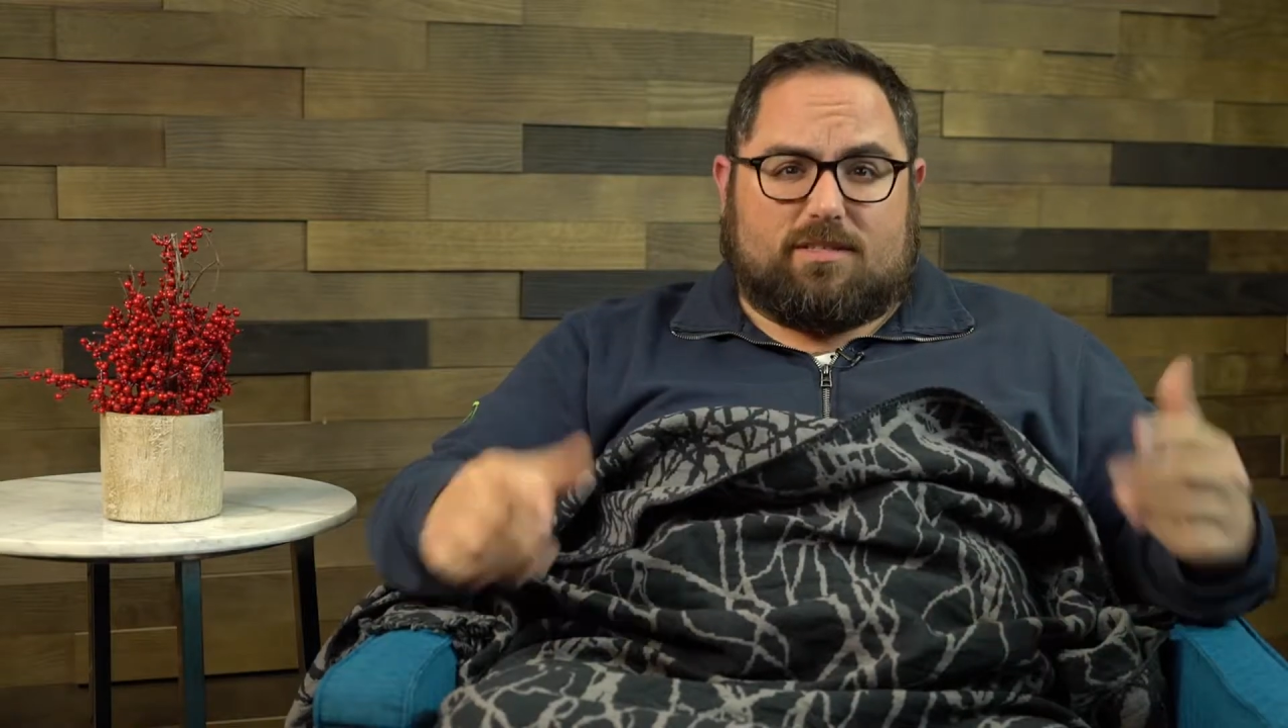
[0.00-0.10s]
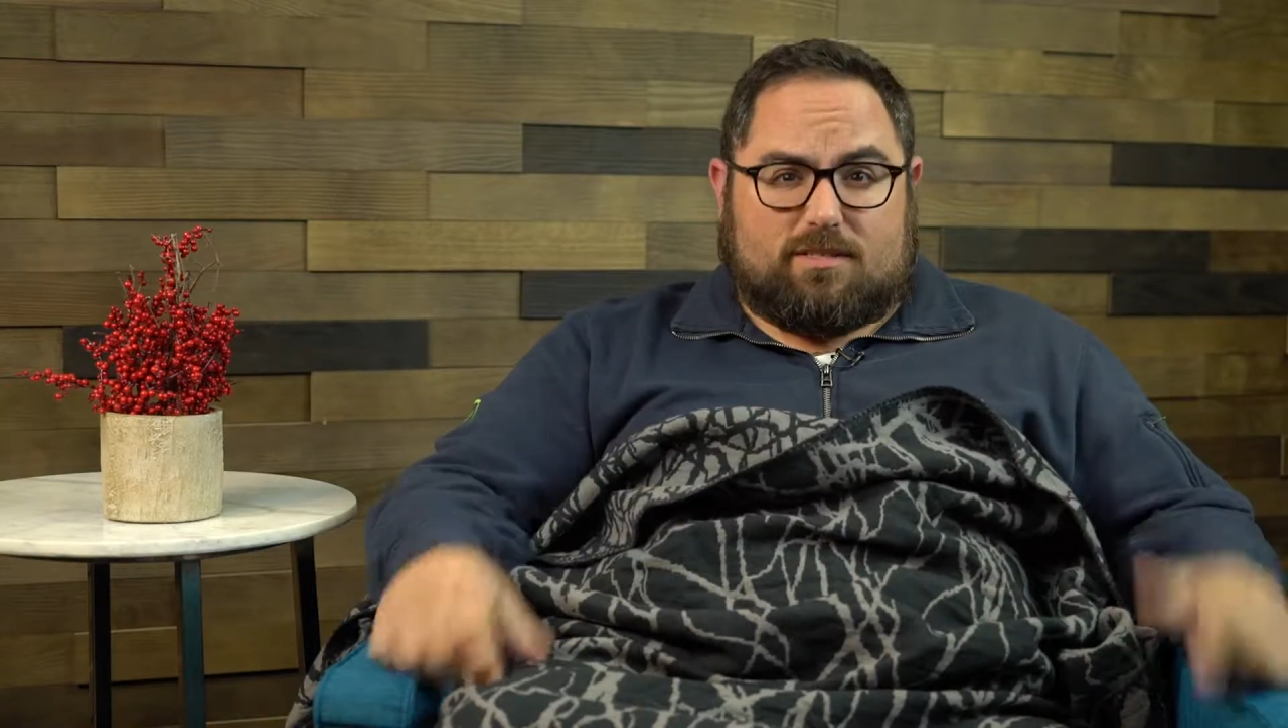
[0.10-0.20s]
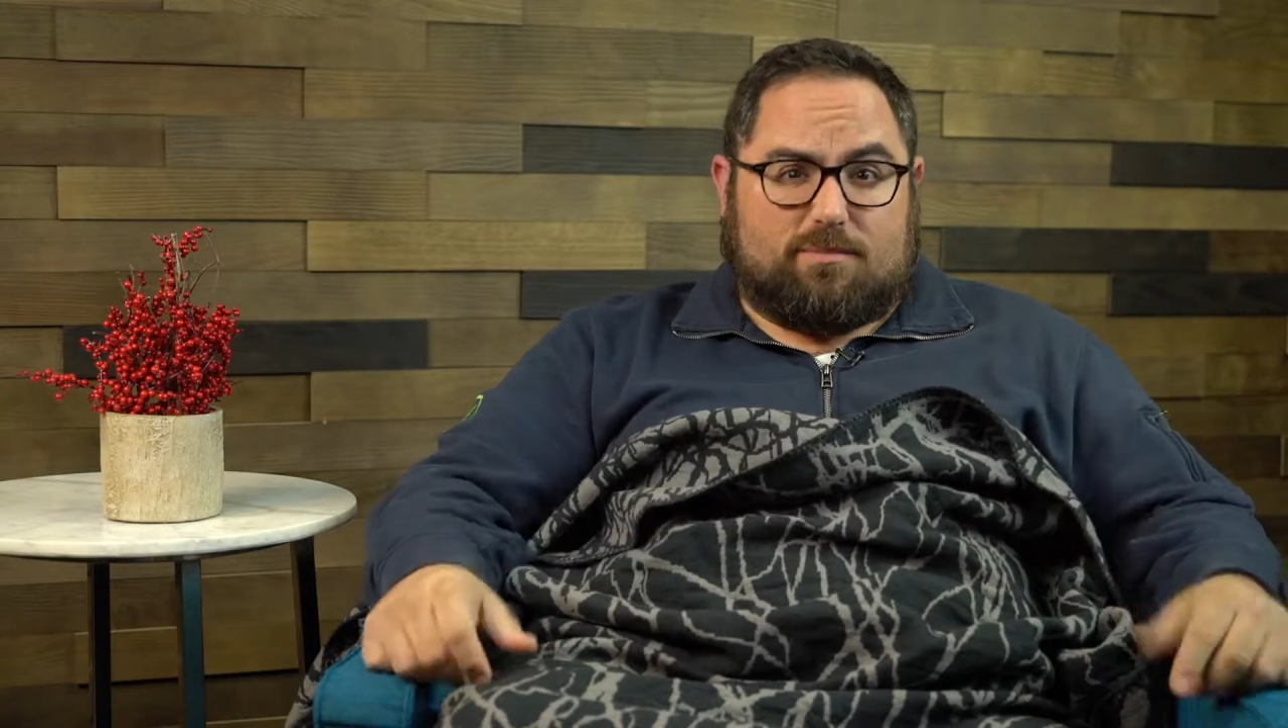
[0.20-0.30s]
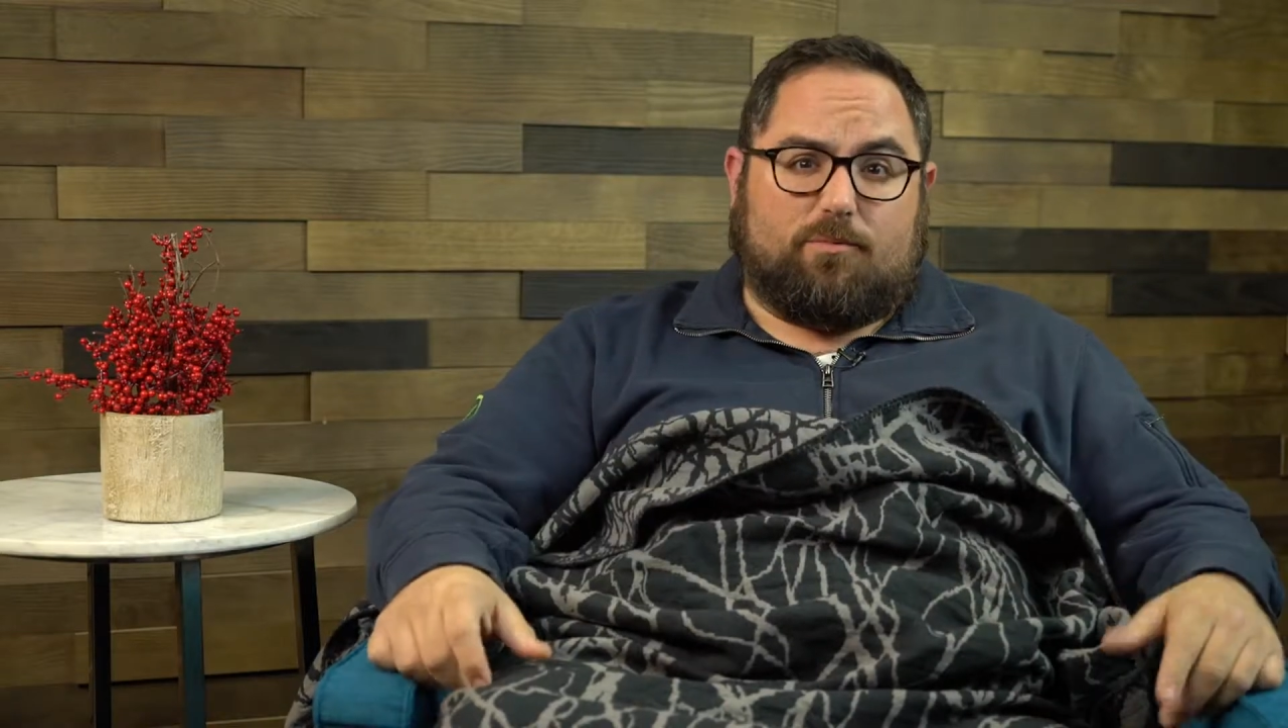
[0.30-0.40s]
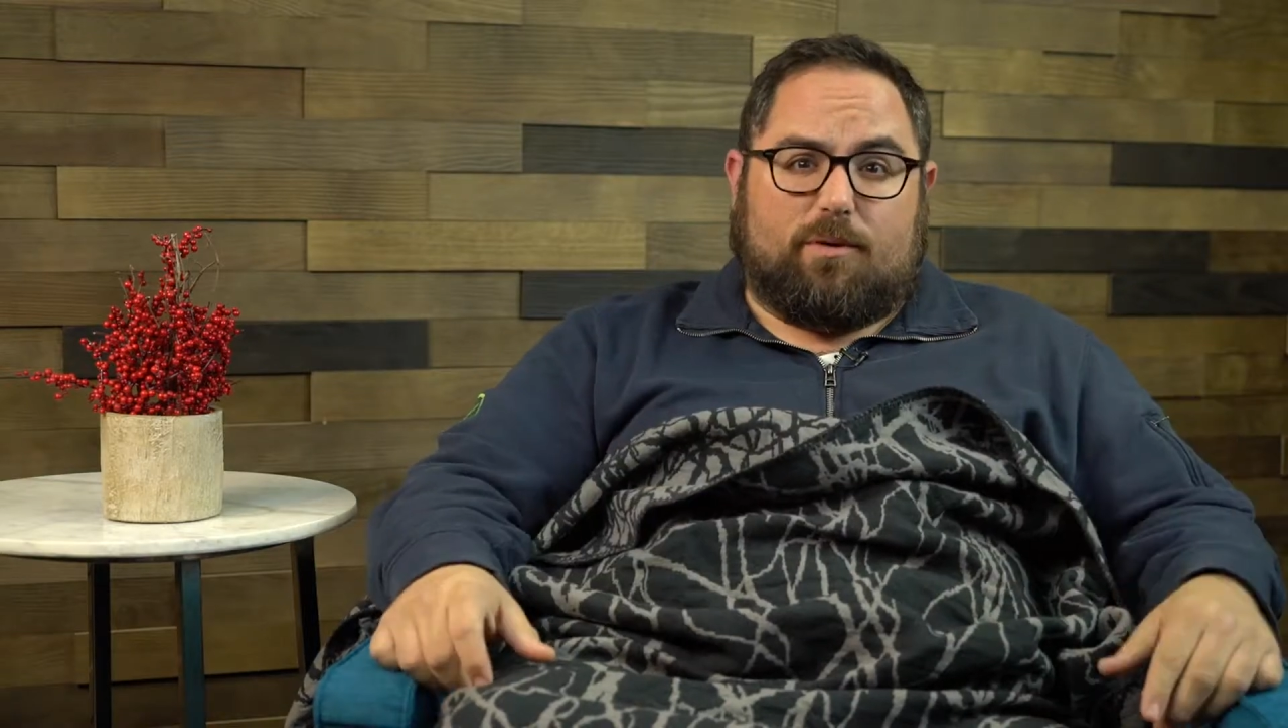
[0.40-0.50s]

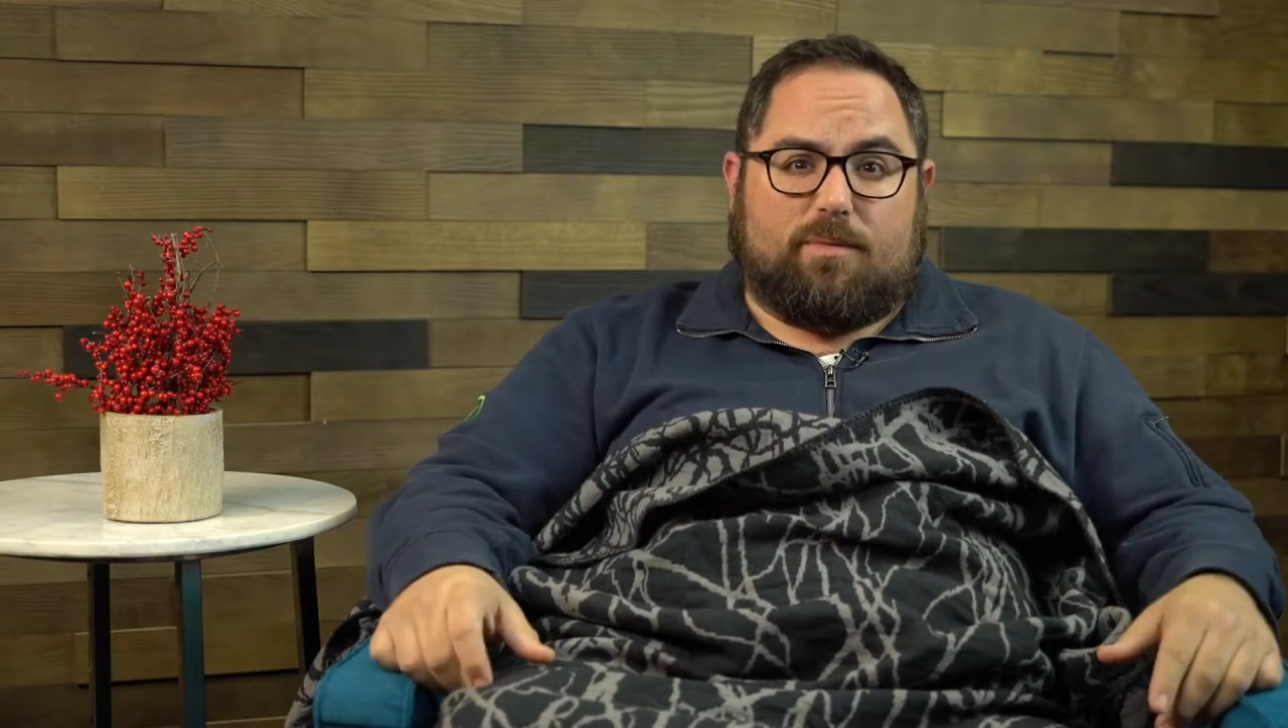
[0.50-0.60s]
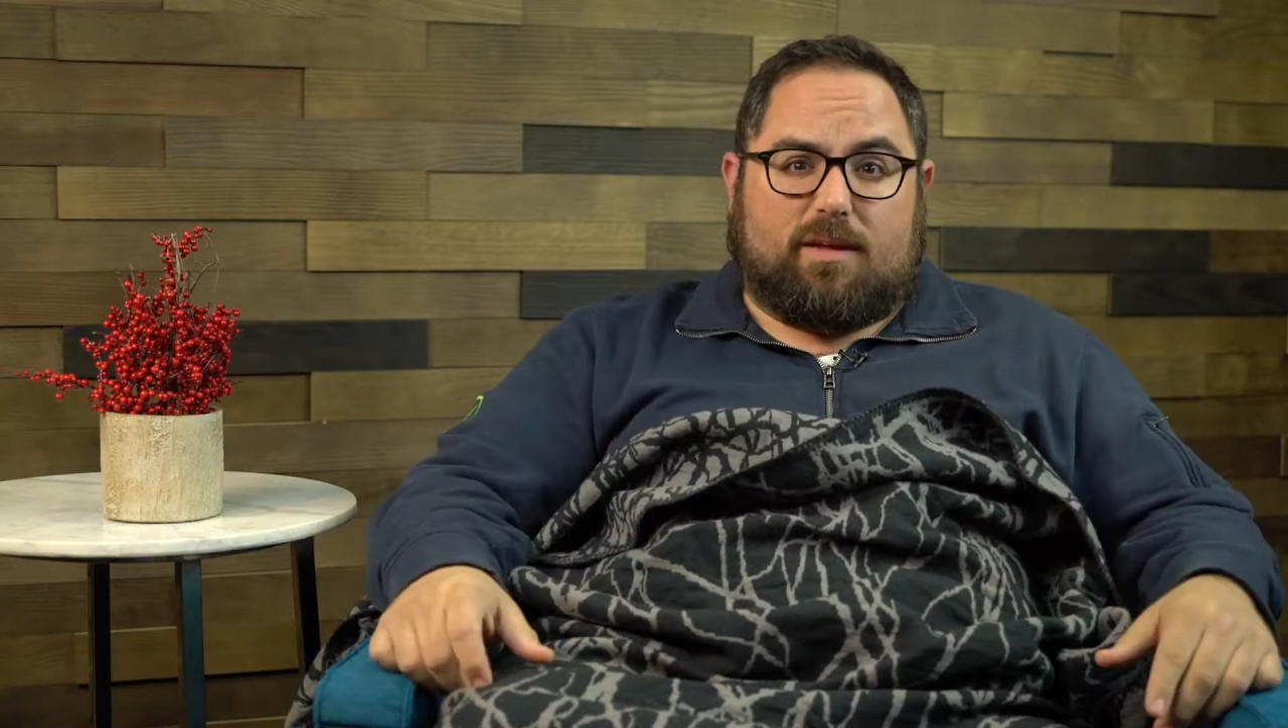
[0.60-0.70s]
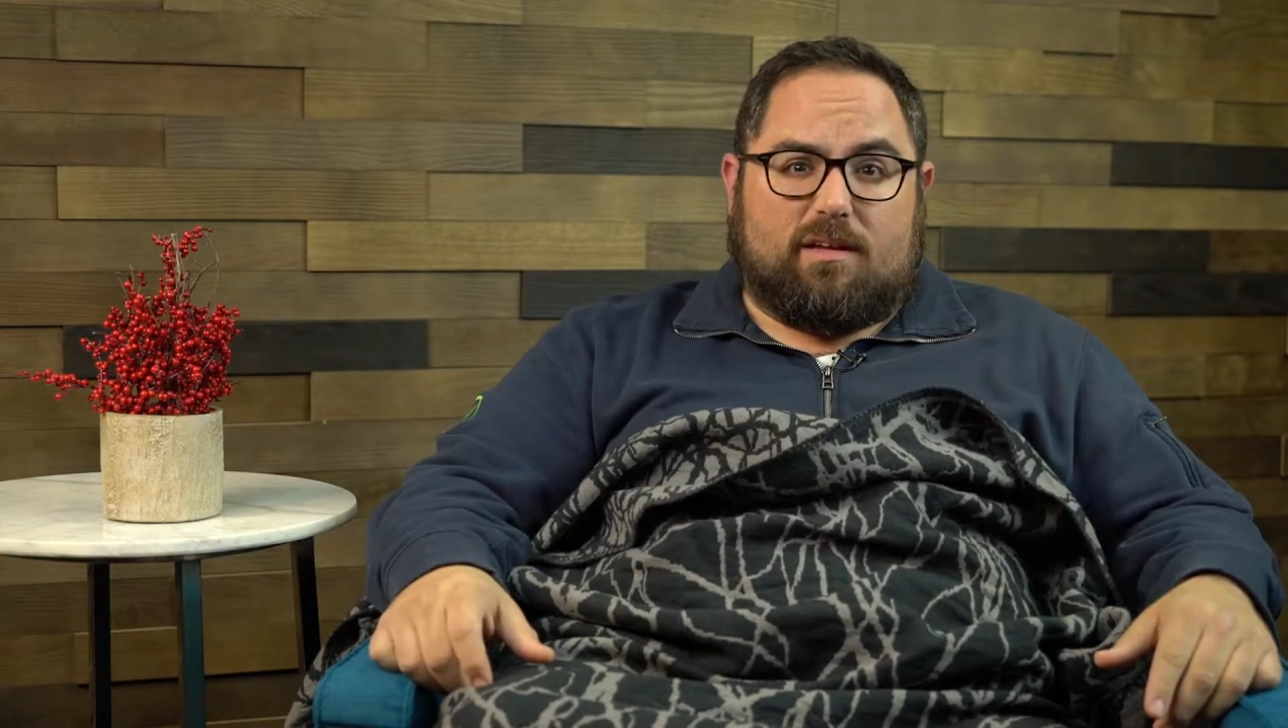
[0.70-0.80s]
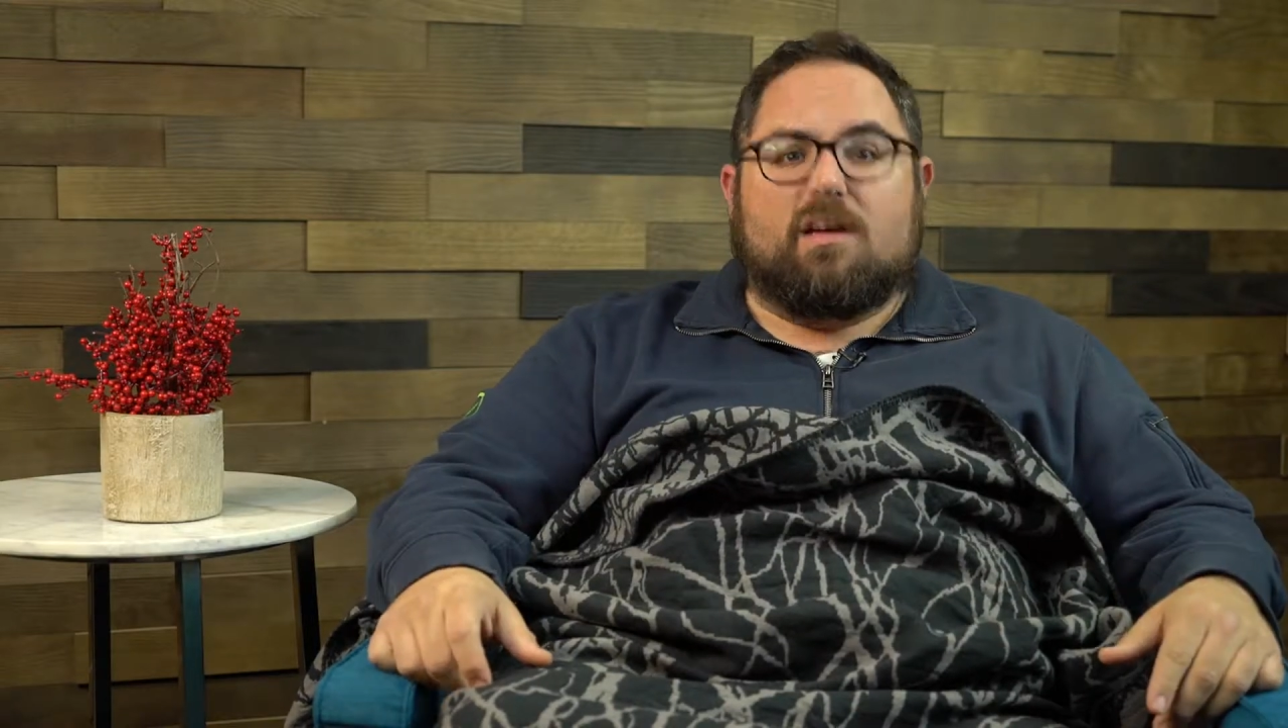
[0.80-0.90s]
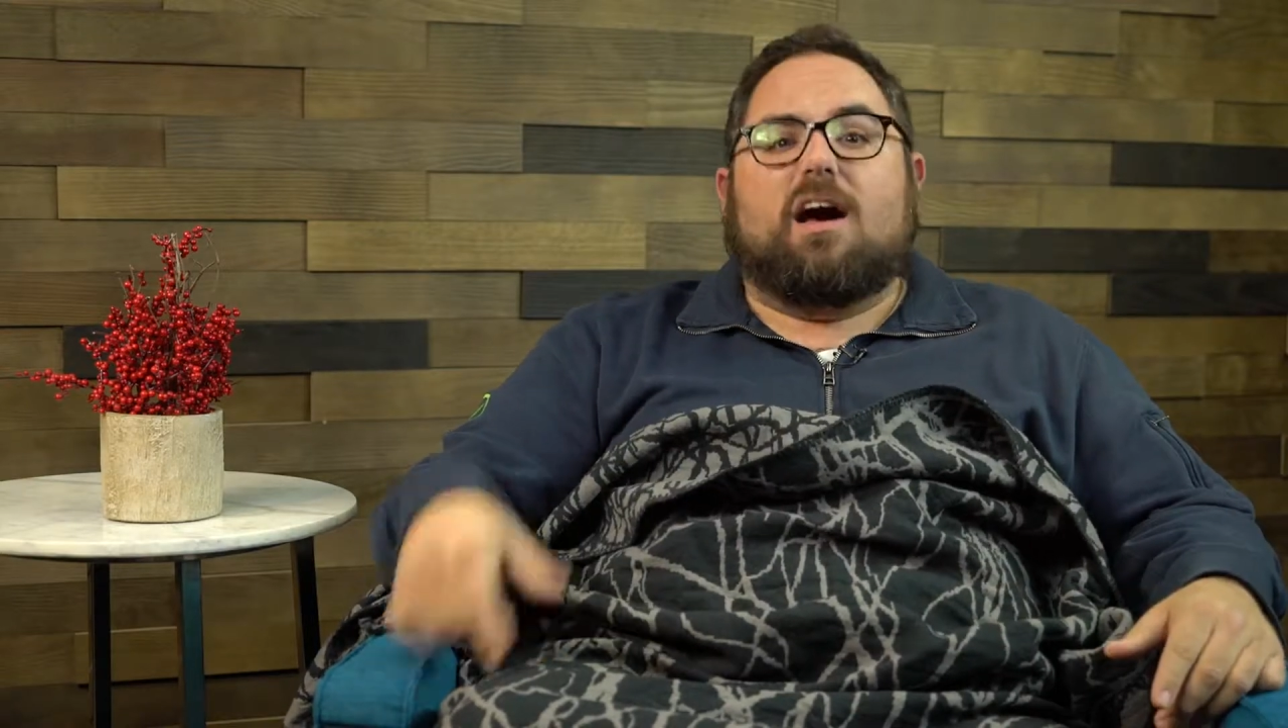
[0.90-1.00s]
disappoint me.